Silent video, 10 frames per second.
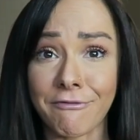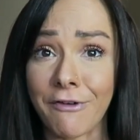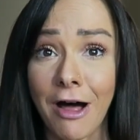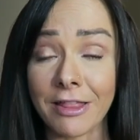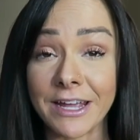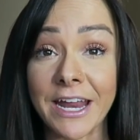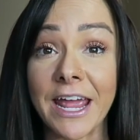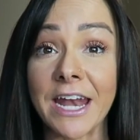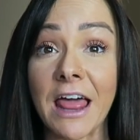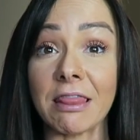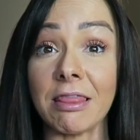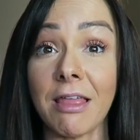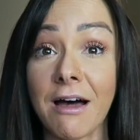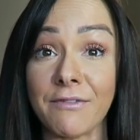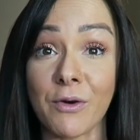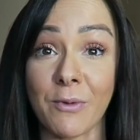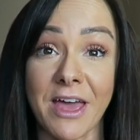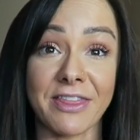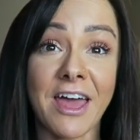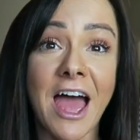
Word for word: fallen in love with.